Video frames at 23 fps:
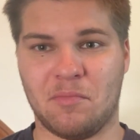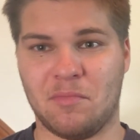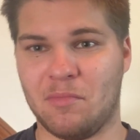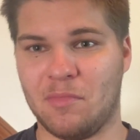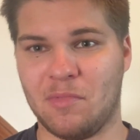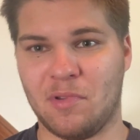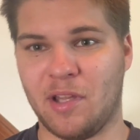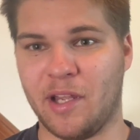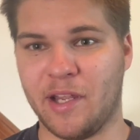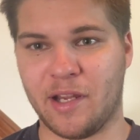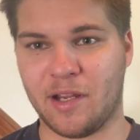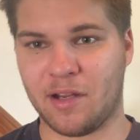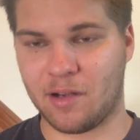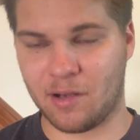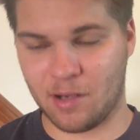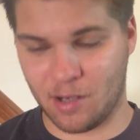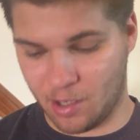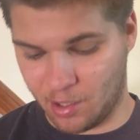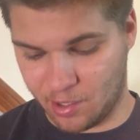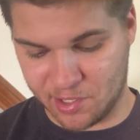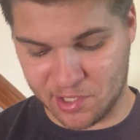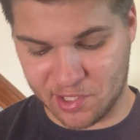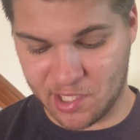like
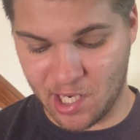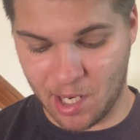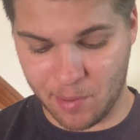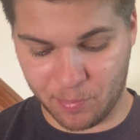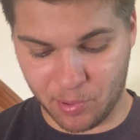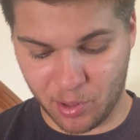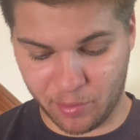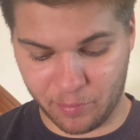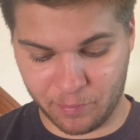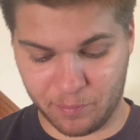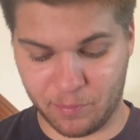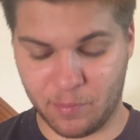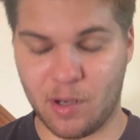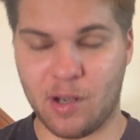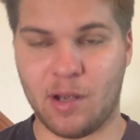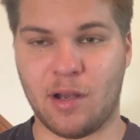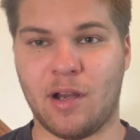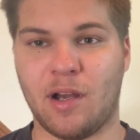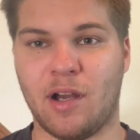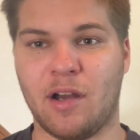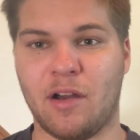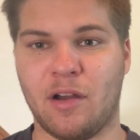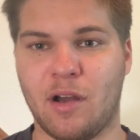a step up
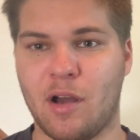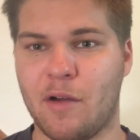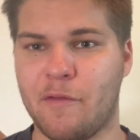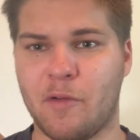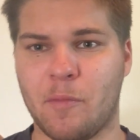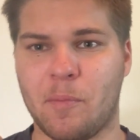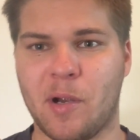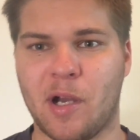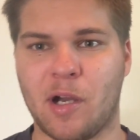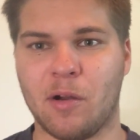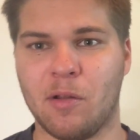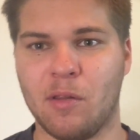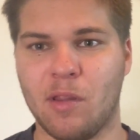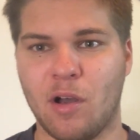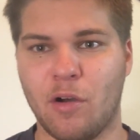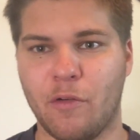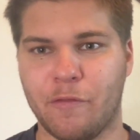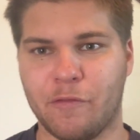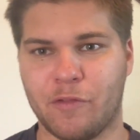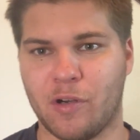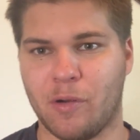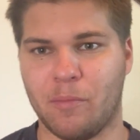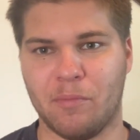of a parallel
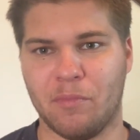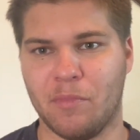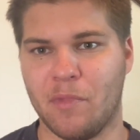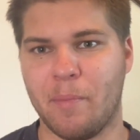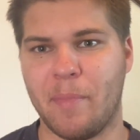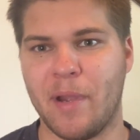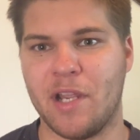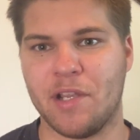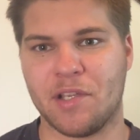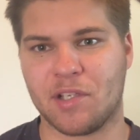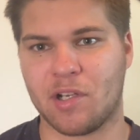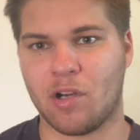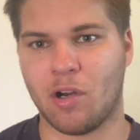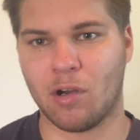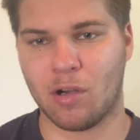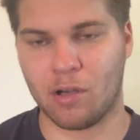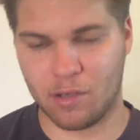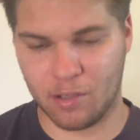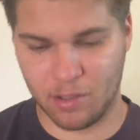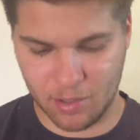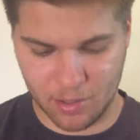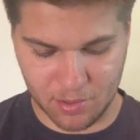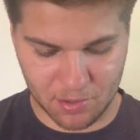from the base card.
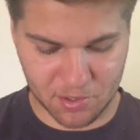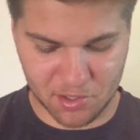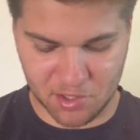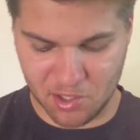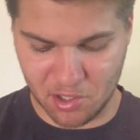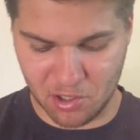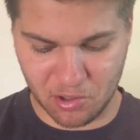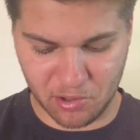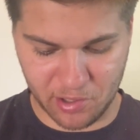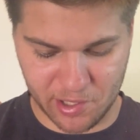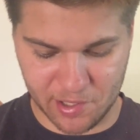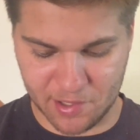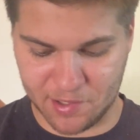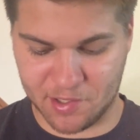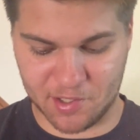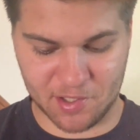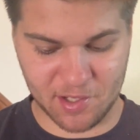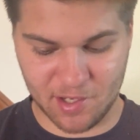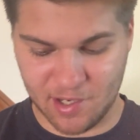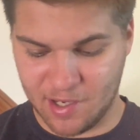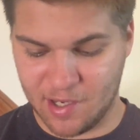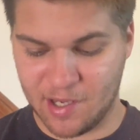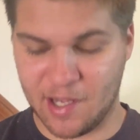So it's
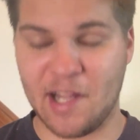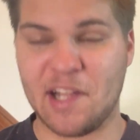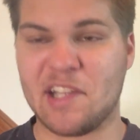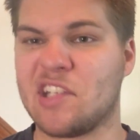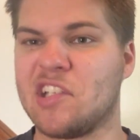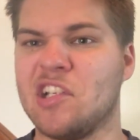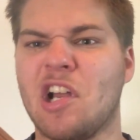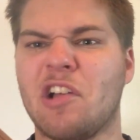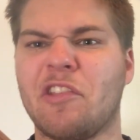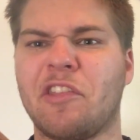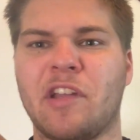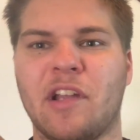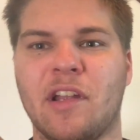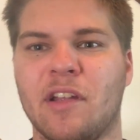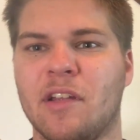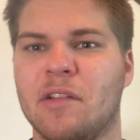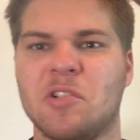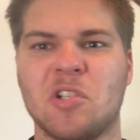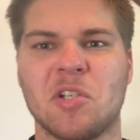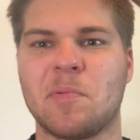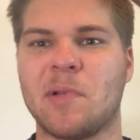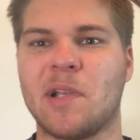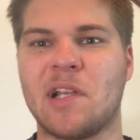nothing.
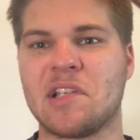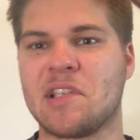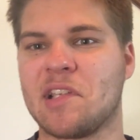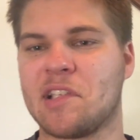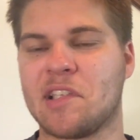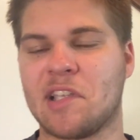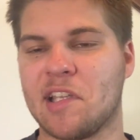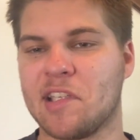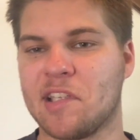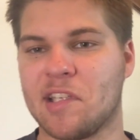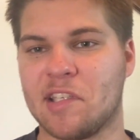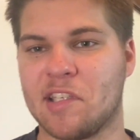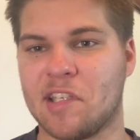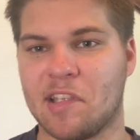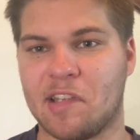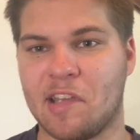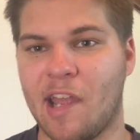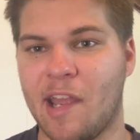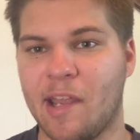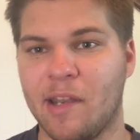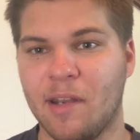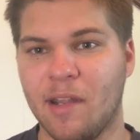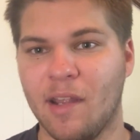Just because it says it's a
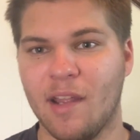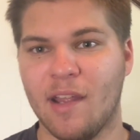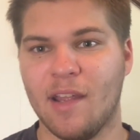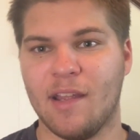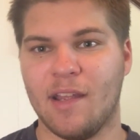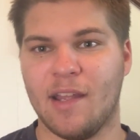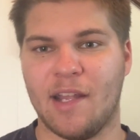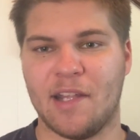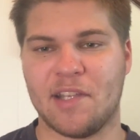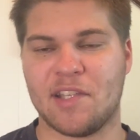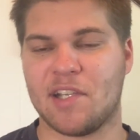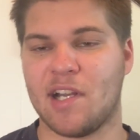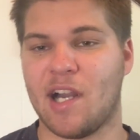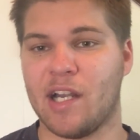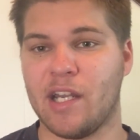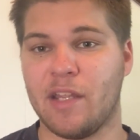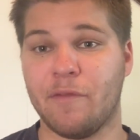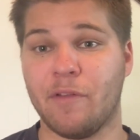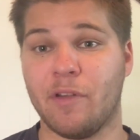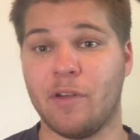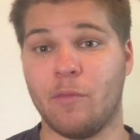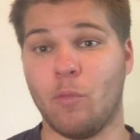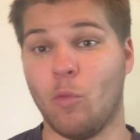10, it's not
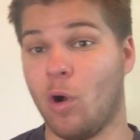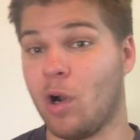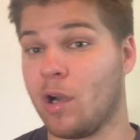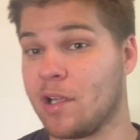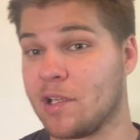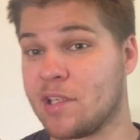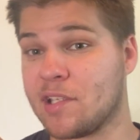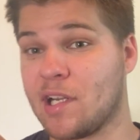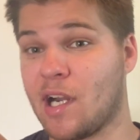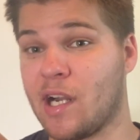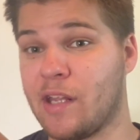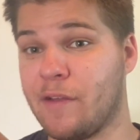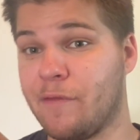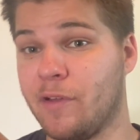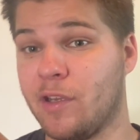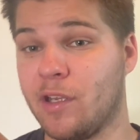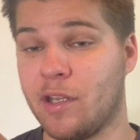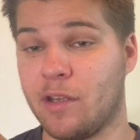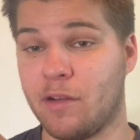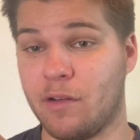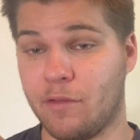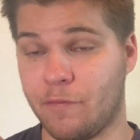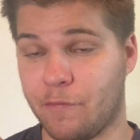even, one, it's not even
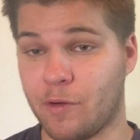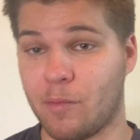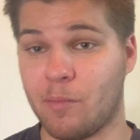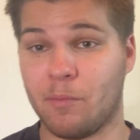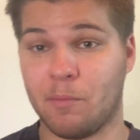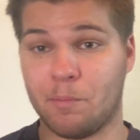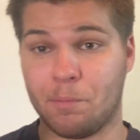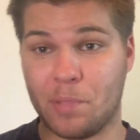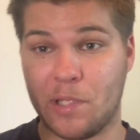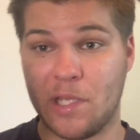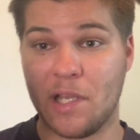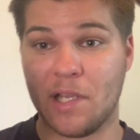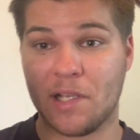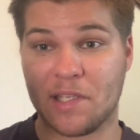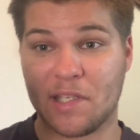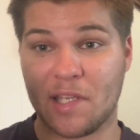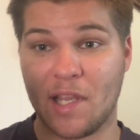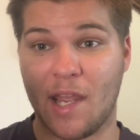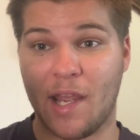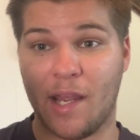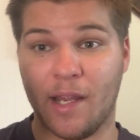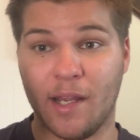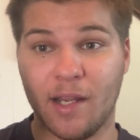in from
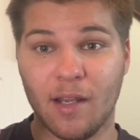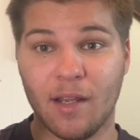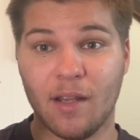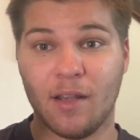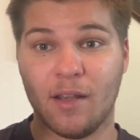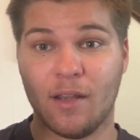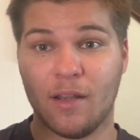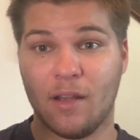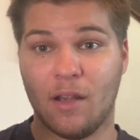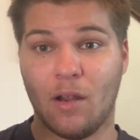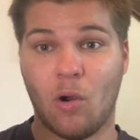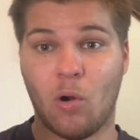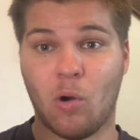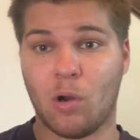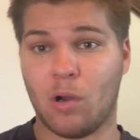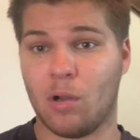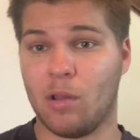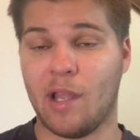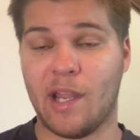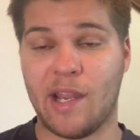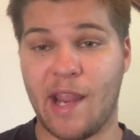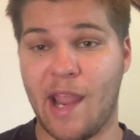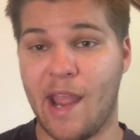PSA or
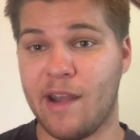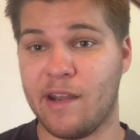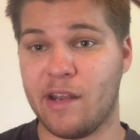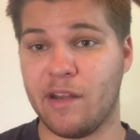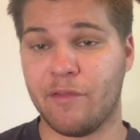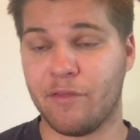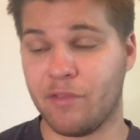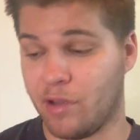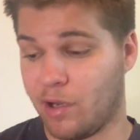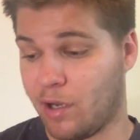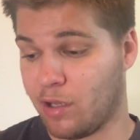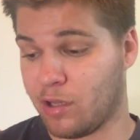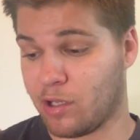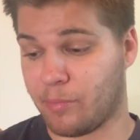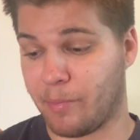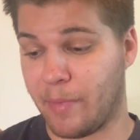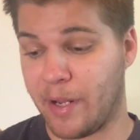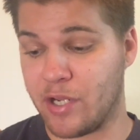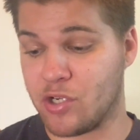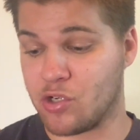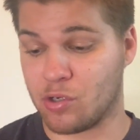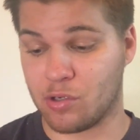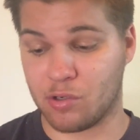like any of the other
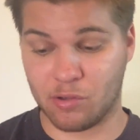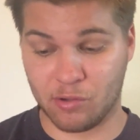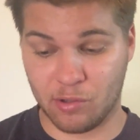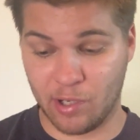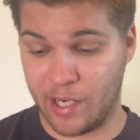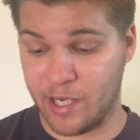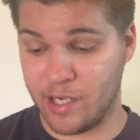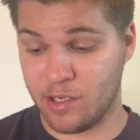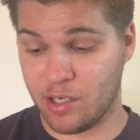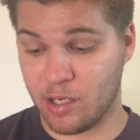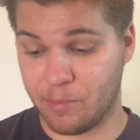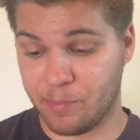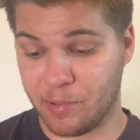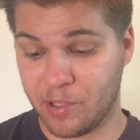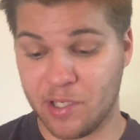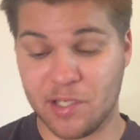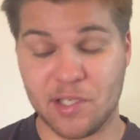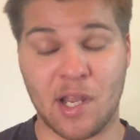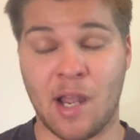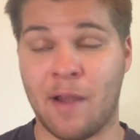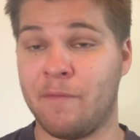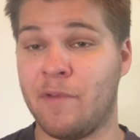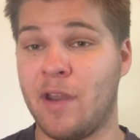major grading
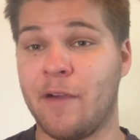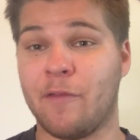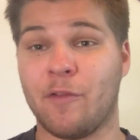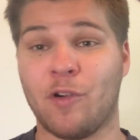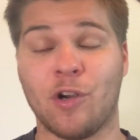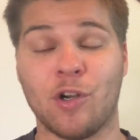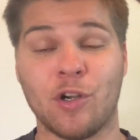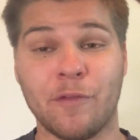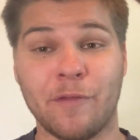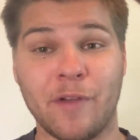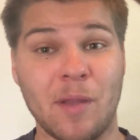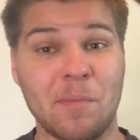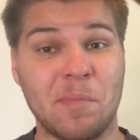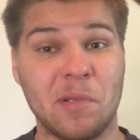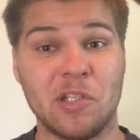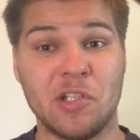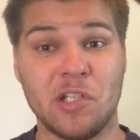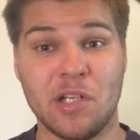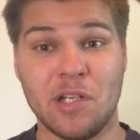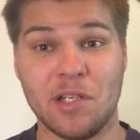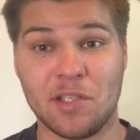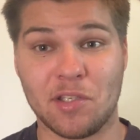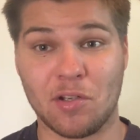companies. I've never heard of
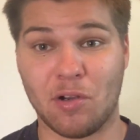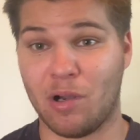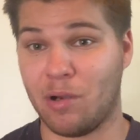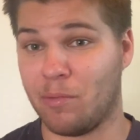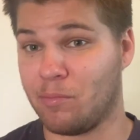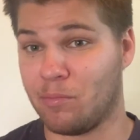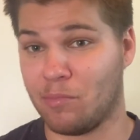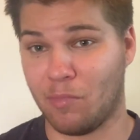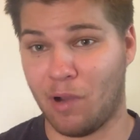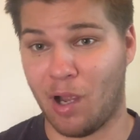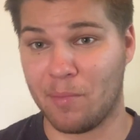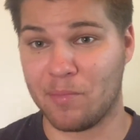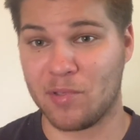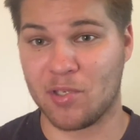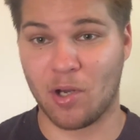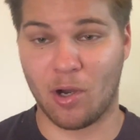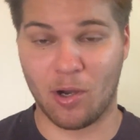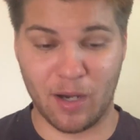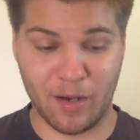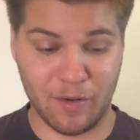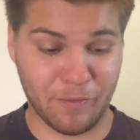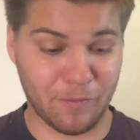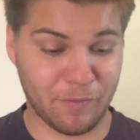APG, so I'm
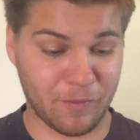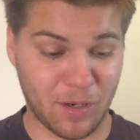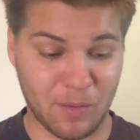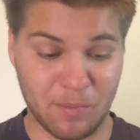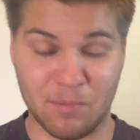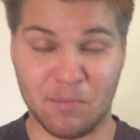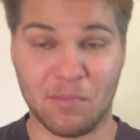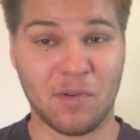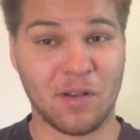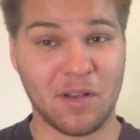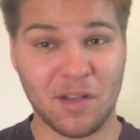sorry if I'm,